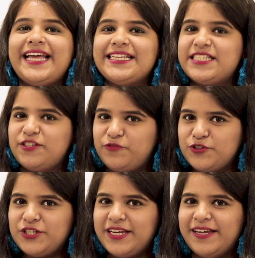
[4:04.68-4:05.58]
That's it for
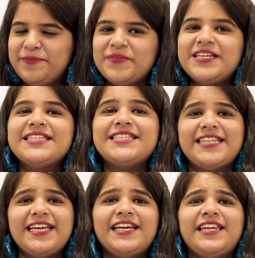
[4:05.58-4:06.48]
today.
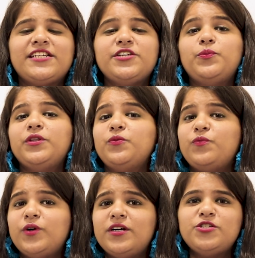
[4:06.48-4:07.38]
Stay connected with the
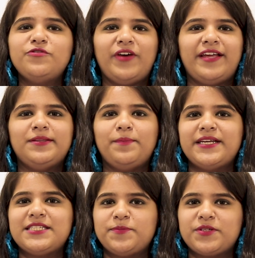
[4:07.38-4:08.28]
world of health
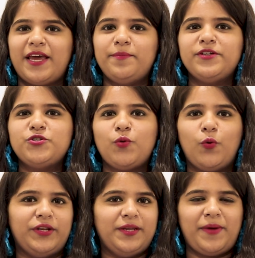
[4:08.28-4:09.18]
by subscribing to
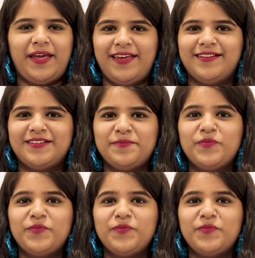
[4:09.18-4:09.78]
Only My Health.